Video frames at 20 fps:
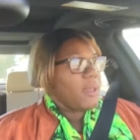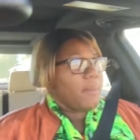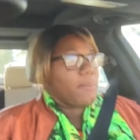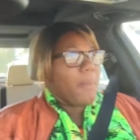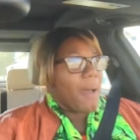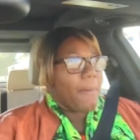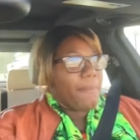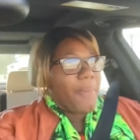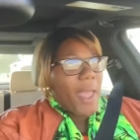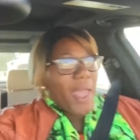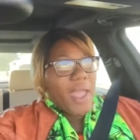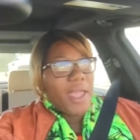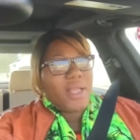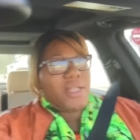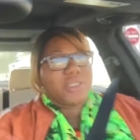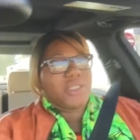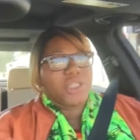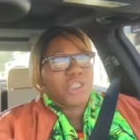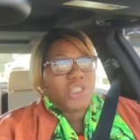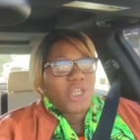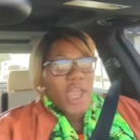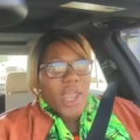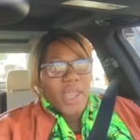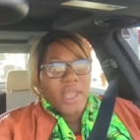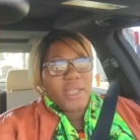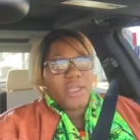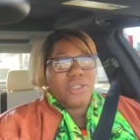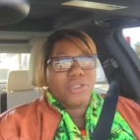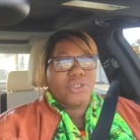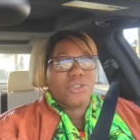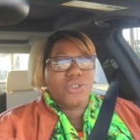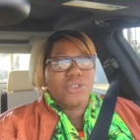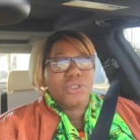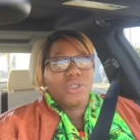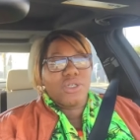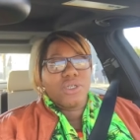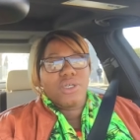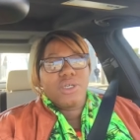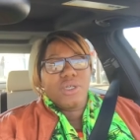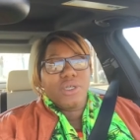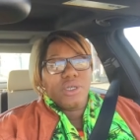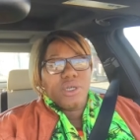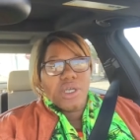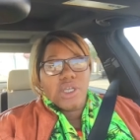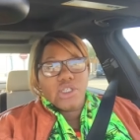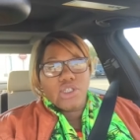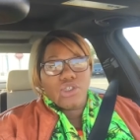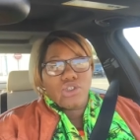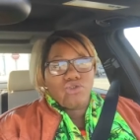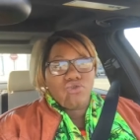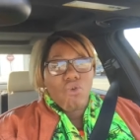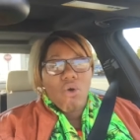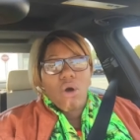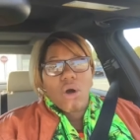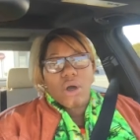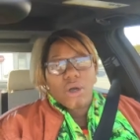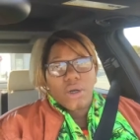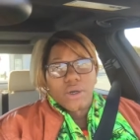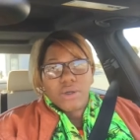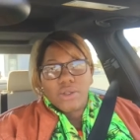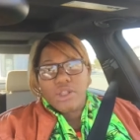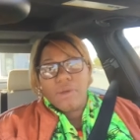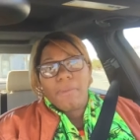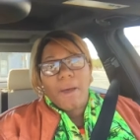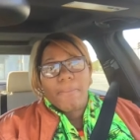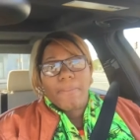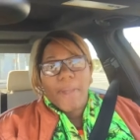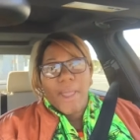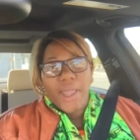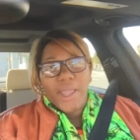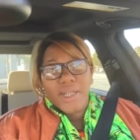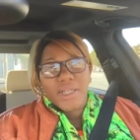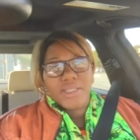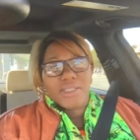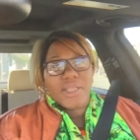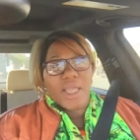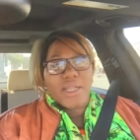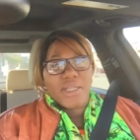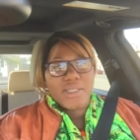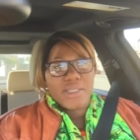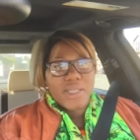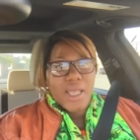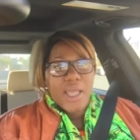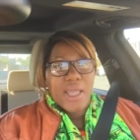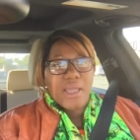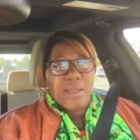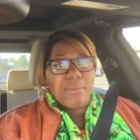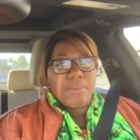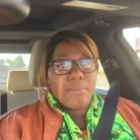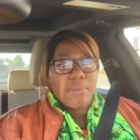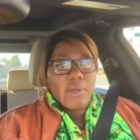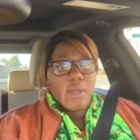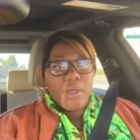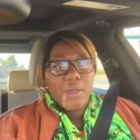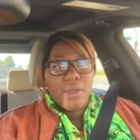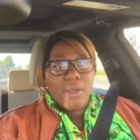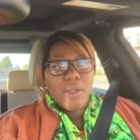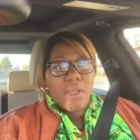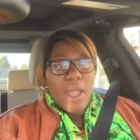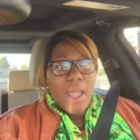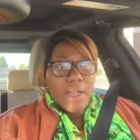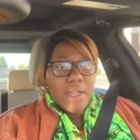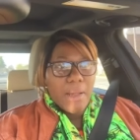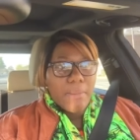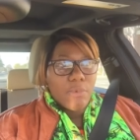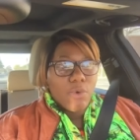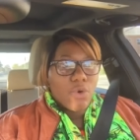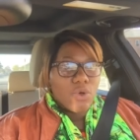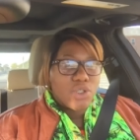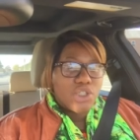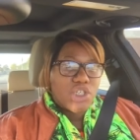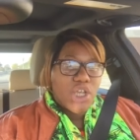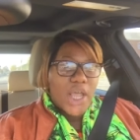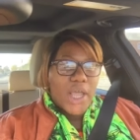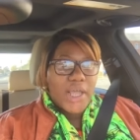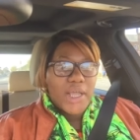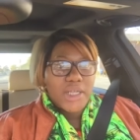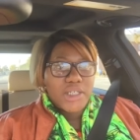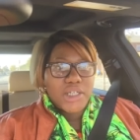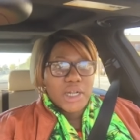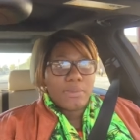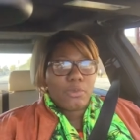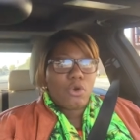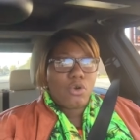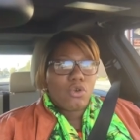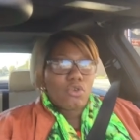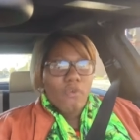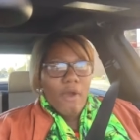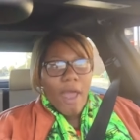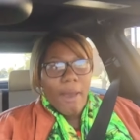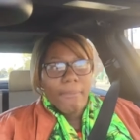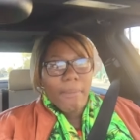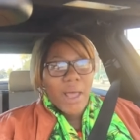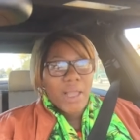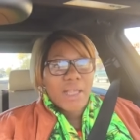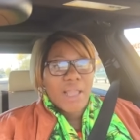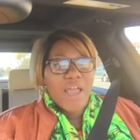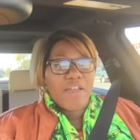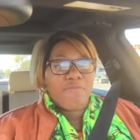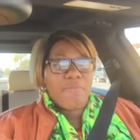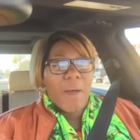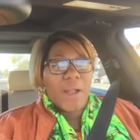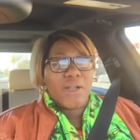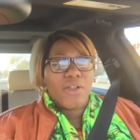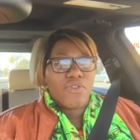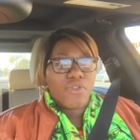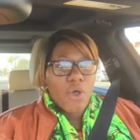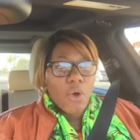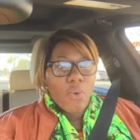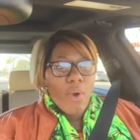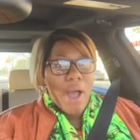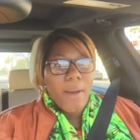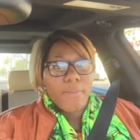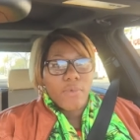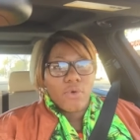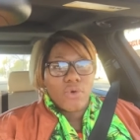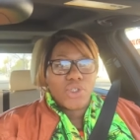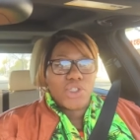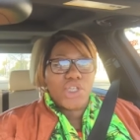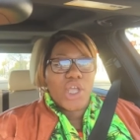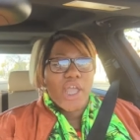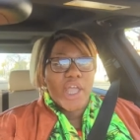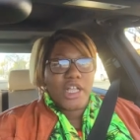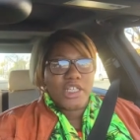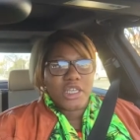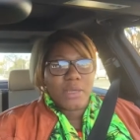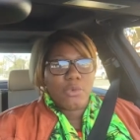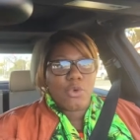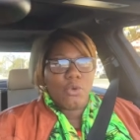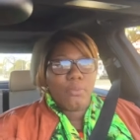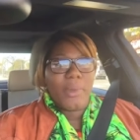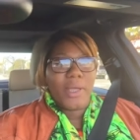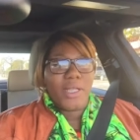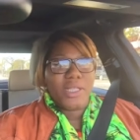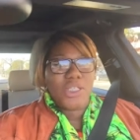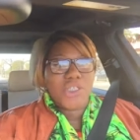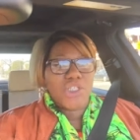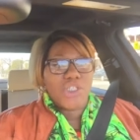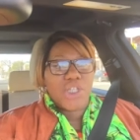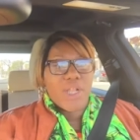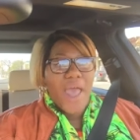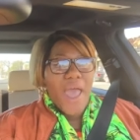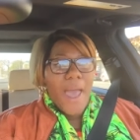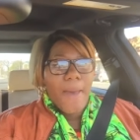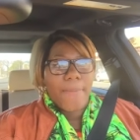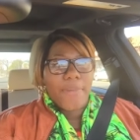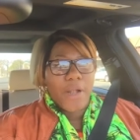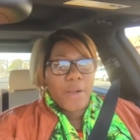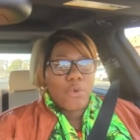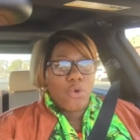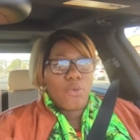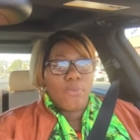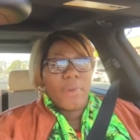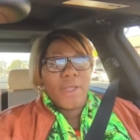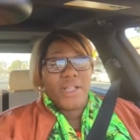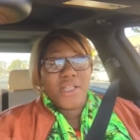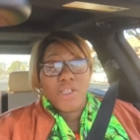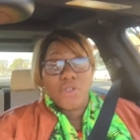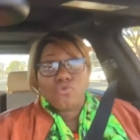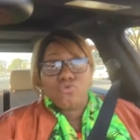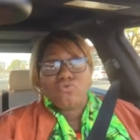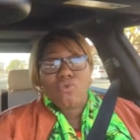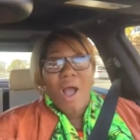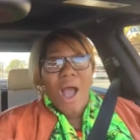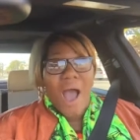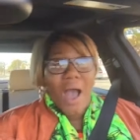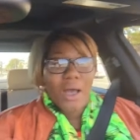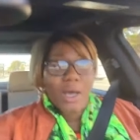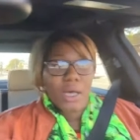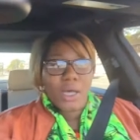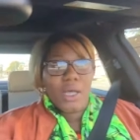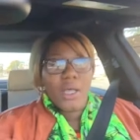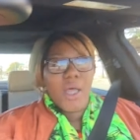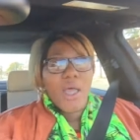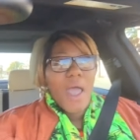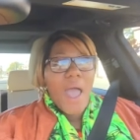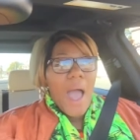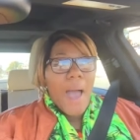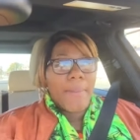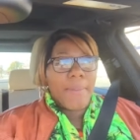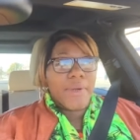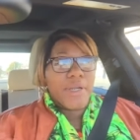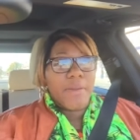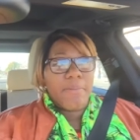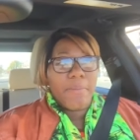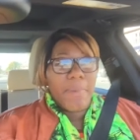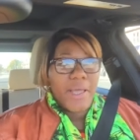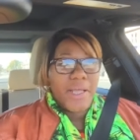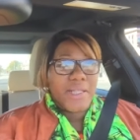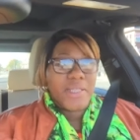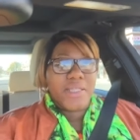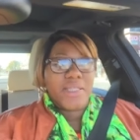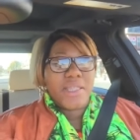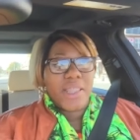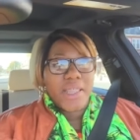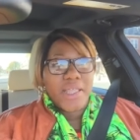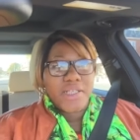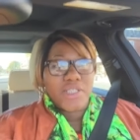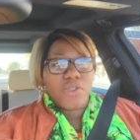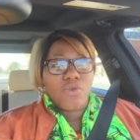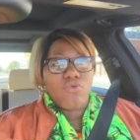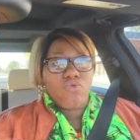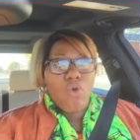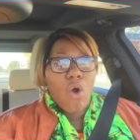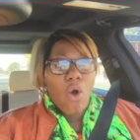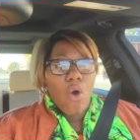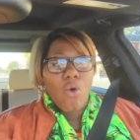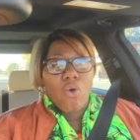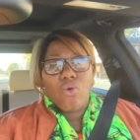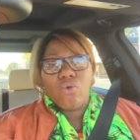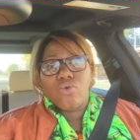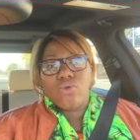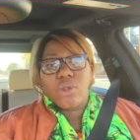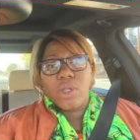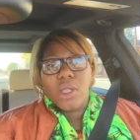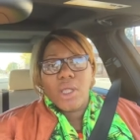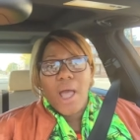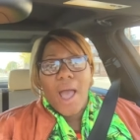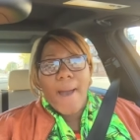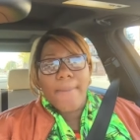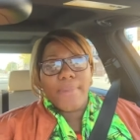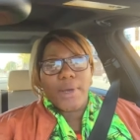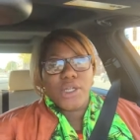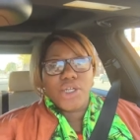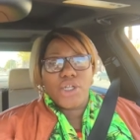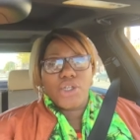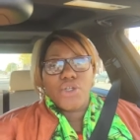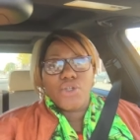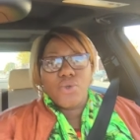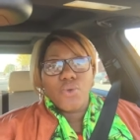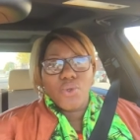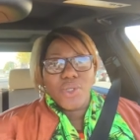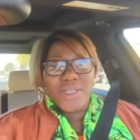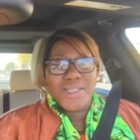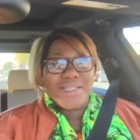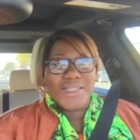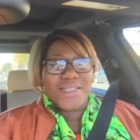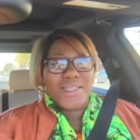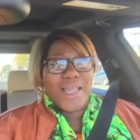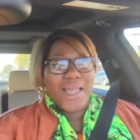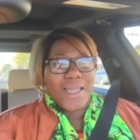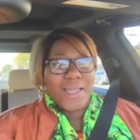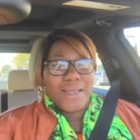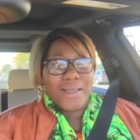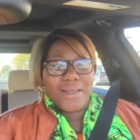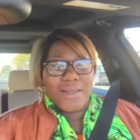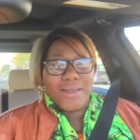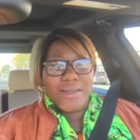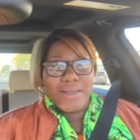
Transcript: my pain to change is stronger than my pain to stay the same. And I'm going to change. And I'm going to grab my life by the throat. I'm going to change. I'm going to make this shit happen. I'm going to make this rock. I'm going to make this roll. I'm going to do this thing.